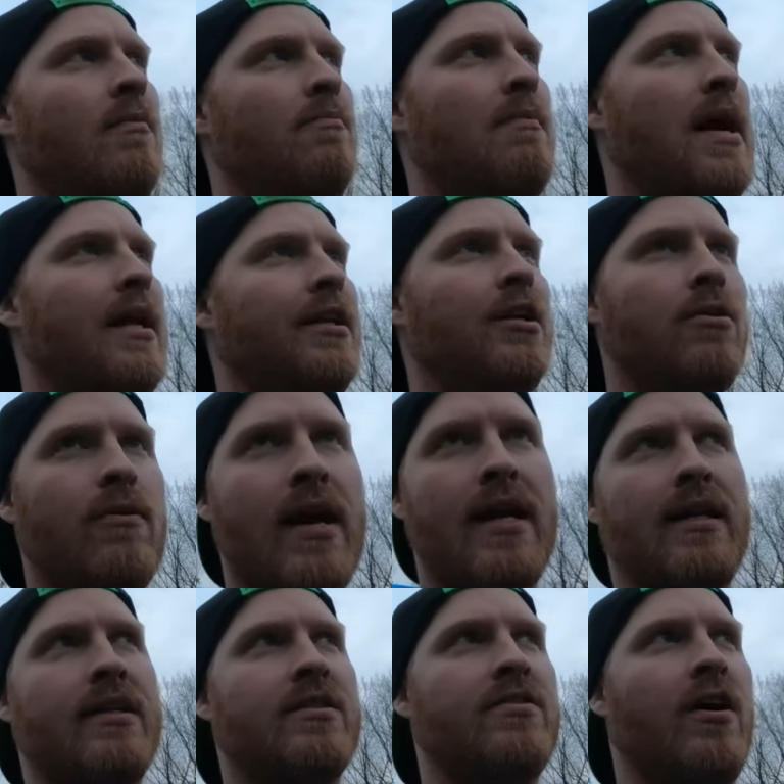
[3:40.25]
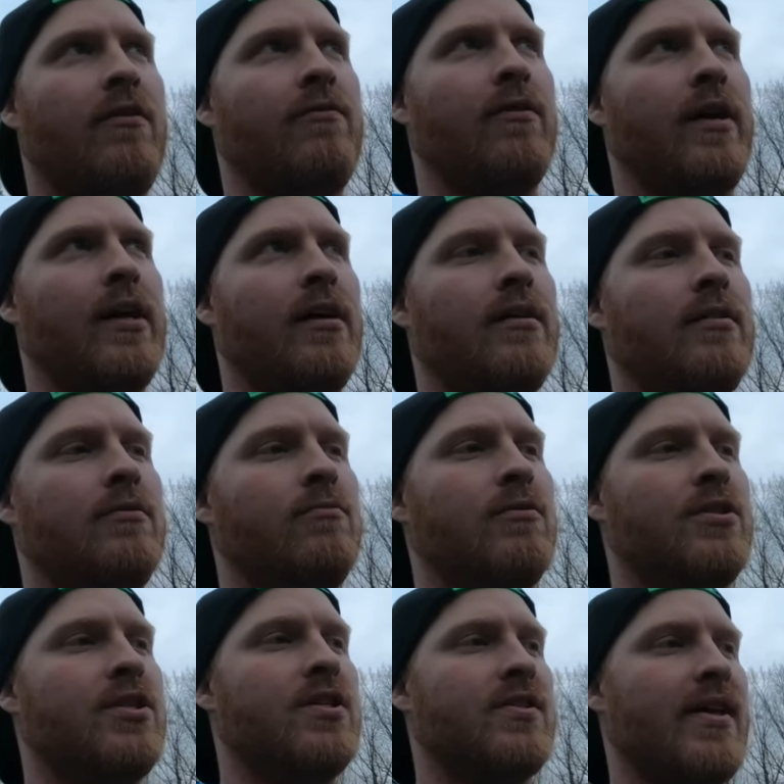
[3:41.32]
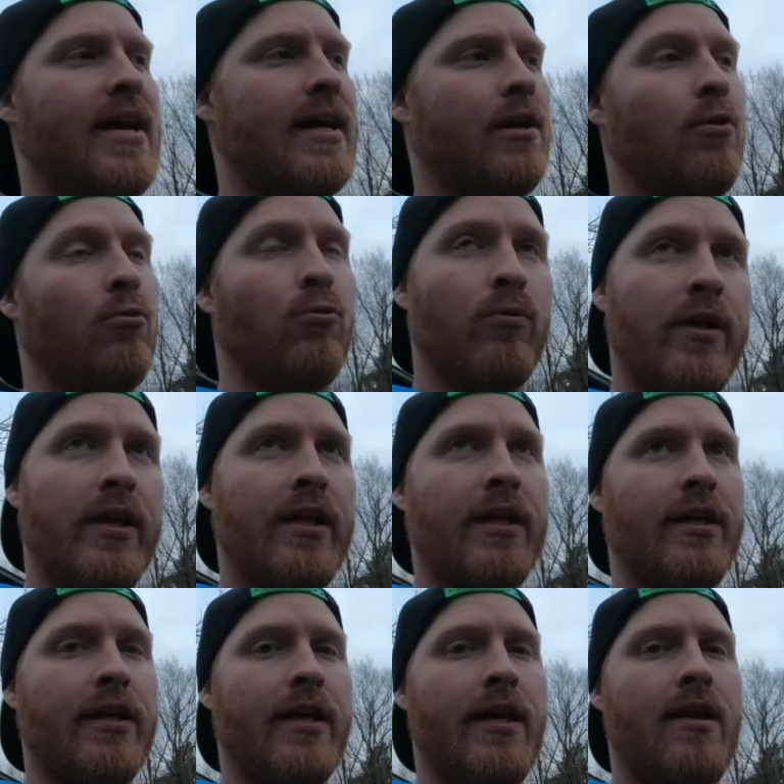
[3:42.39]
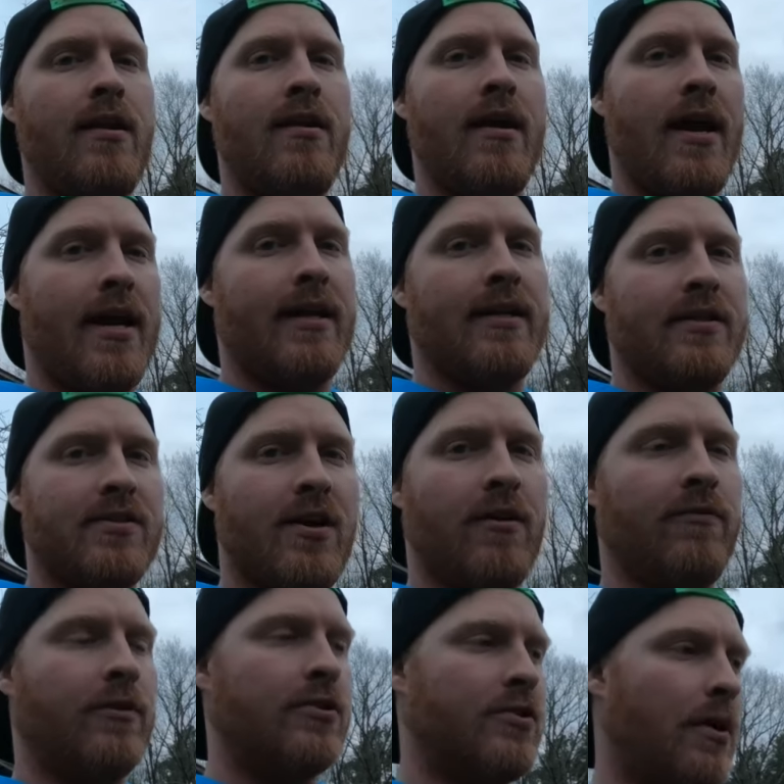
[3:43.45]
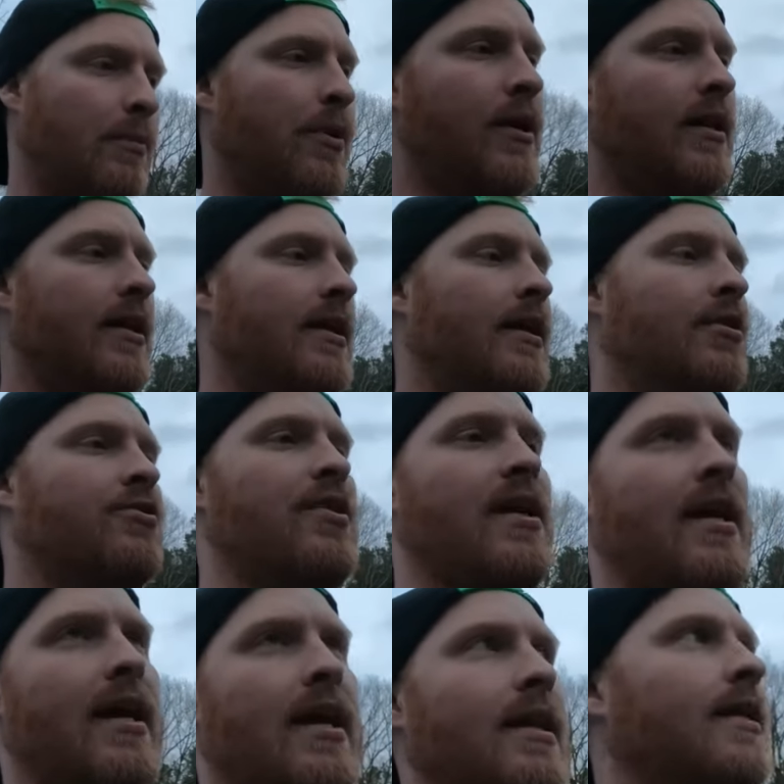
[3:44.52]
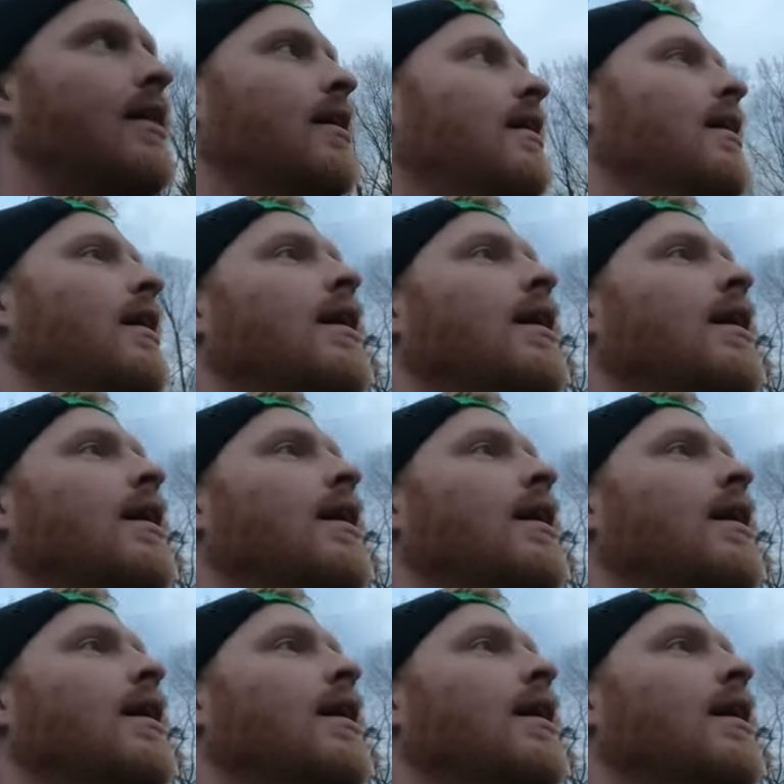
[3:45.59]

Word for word: my new editing software, which is like really good editing software. So I put it in there and tried to edit it.